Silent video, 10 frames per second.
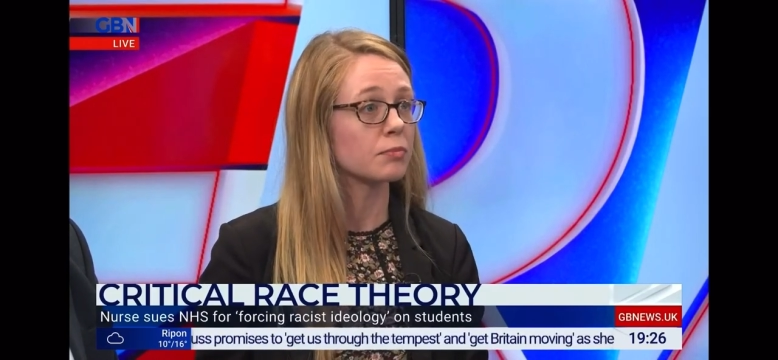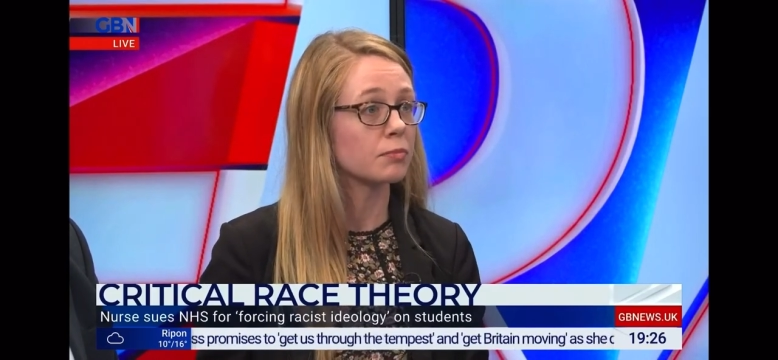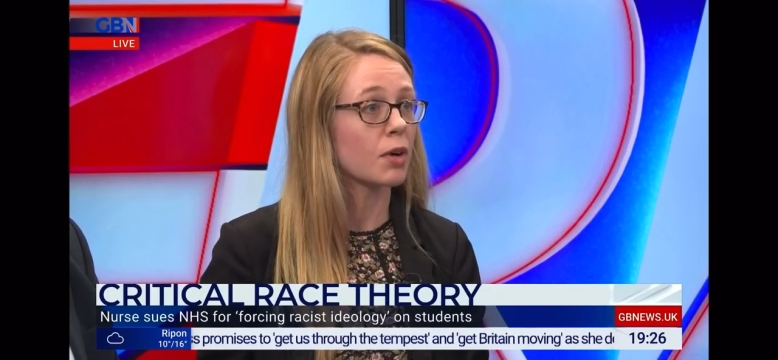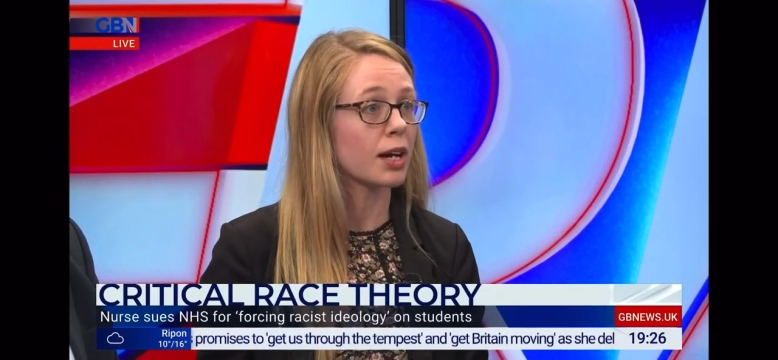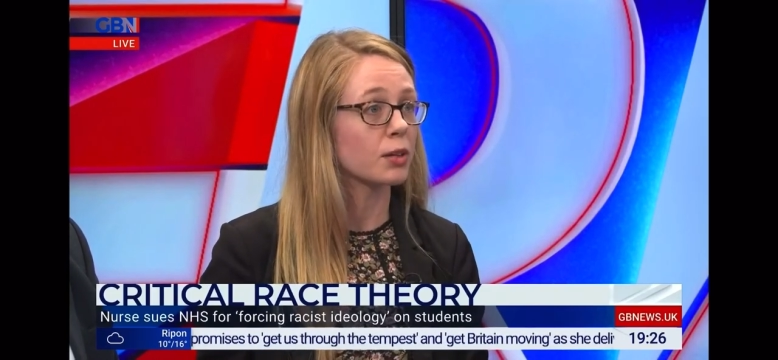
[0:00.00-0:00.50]

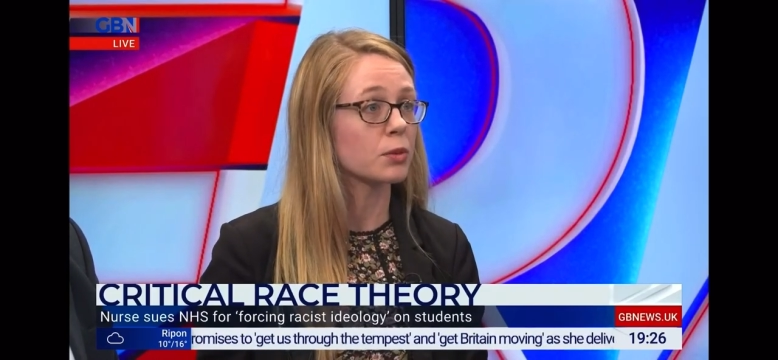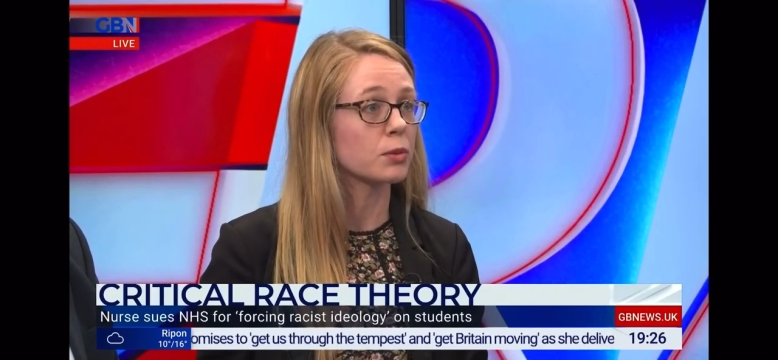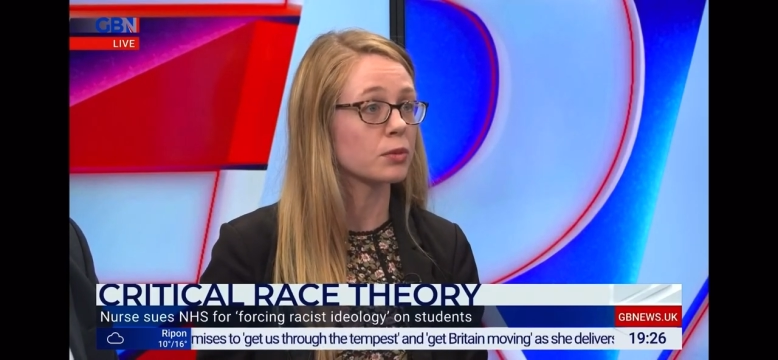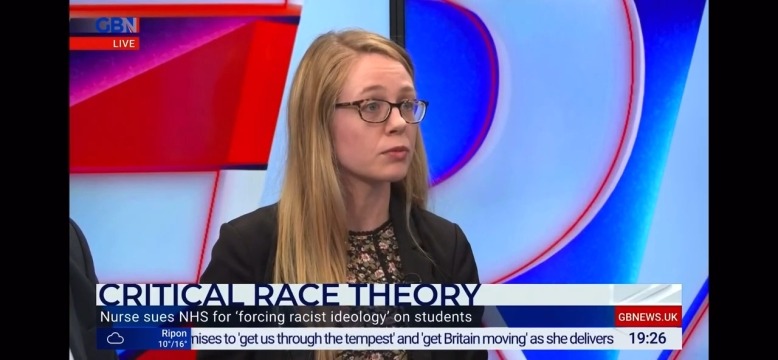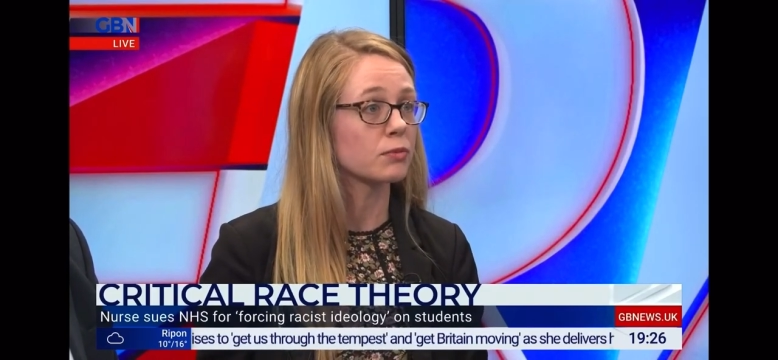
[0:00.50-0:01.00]

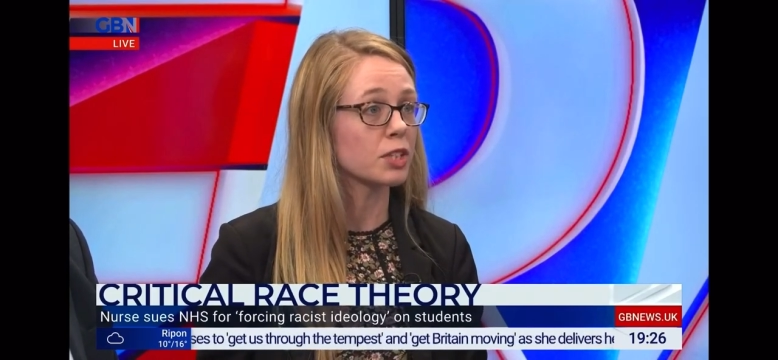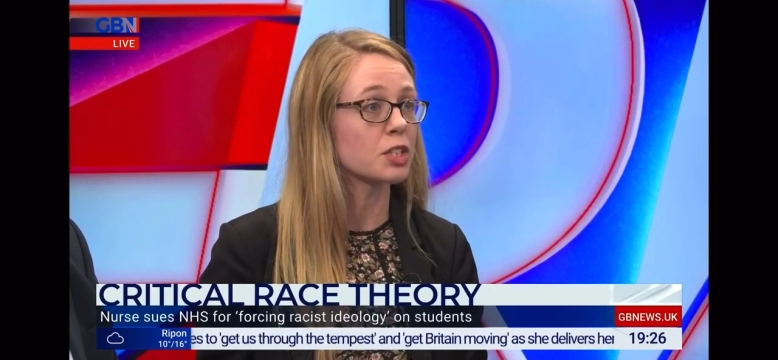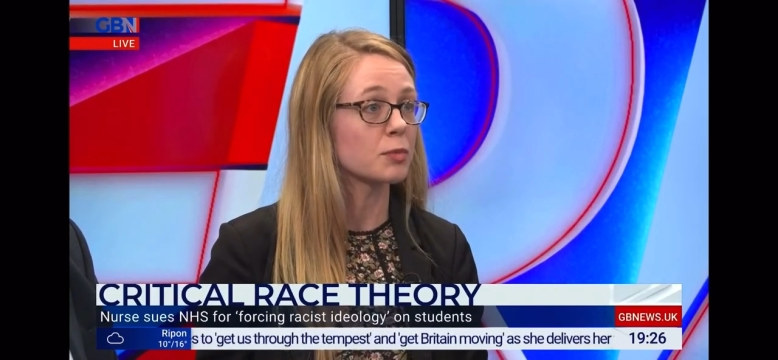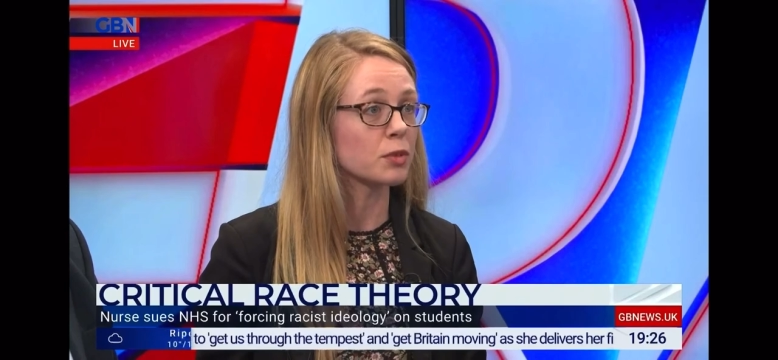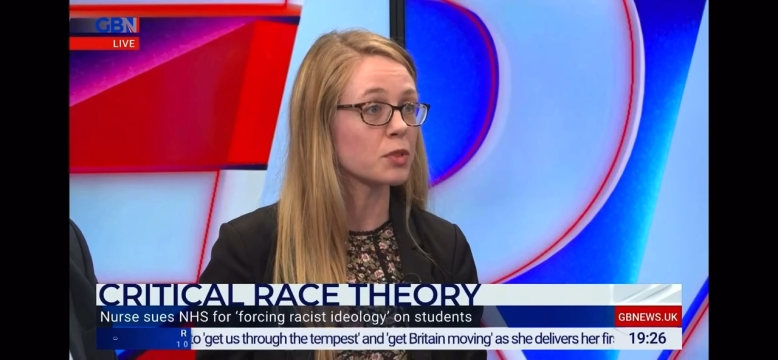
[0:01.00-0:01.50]
mild,
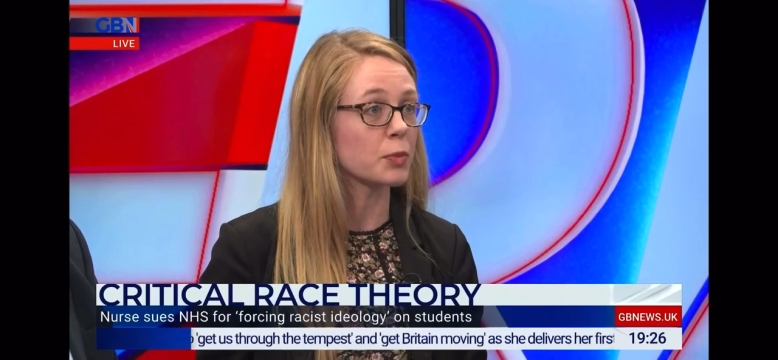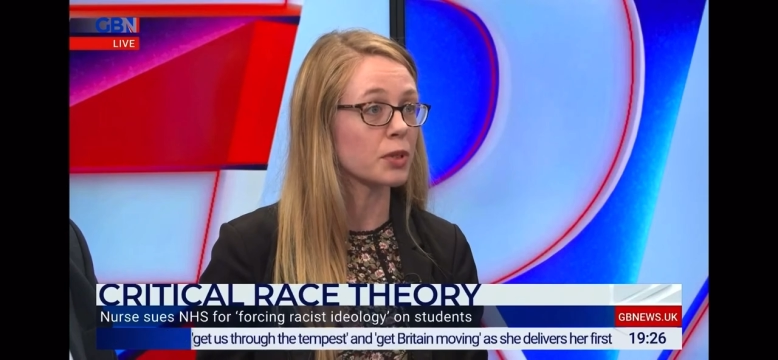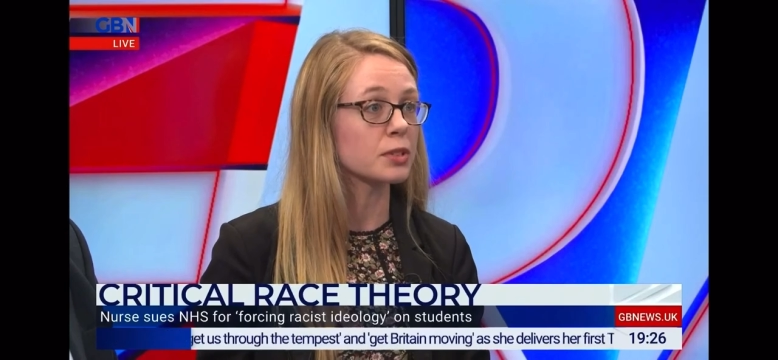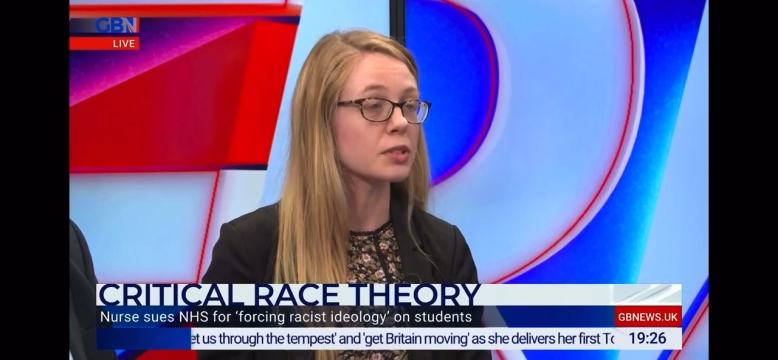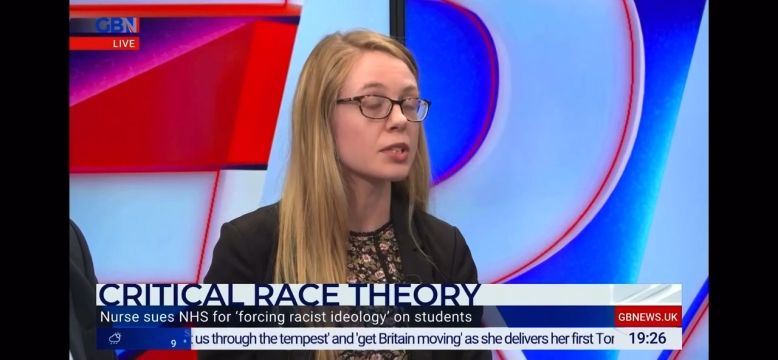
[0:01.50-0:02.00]
reasonable
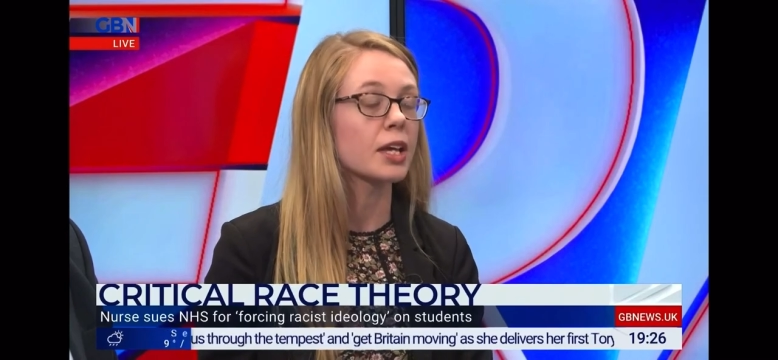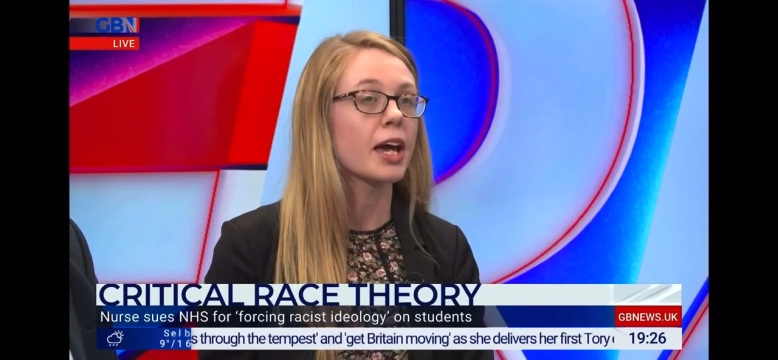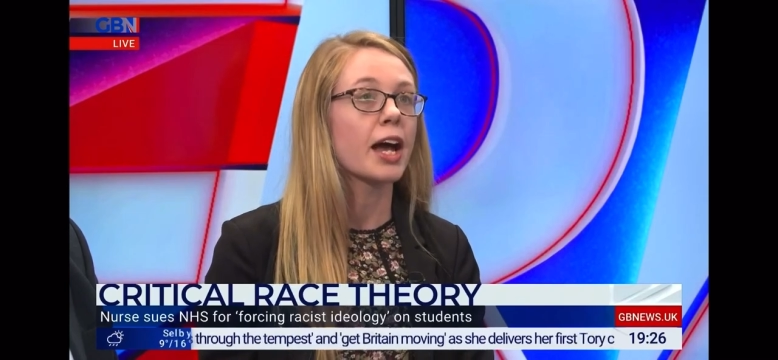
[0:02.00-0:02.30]
response.